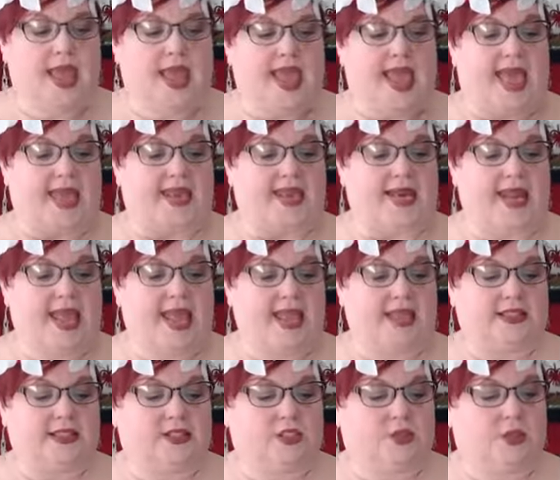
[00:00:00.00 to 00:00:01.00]
And it
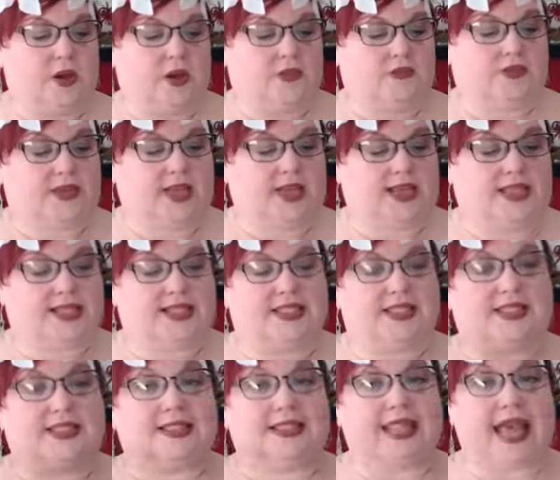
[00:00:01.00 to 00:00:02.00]
ends 12 days
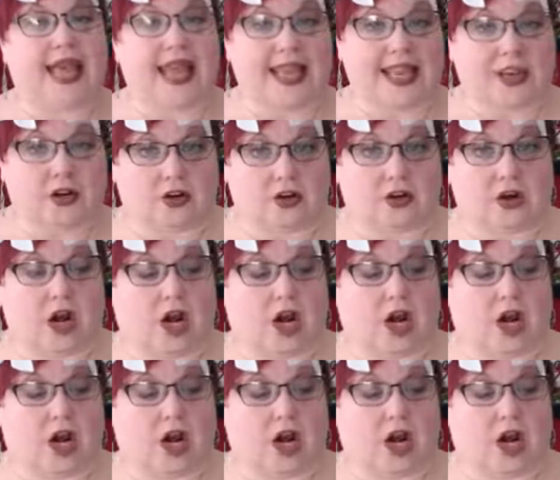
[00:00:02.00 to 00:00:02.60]
later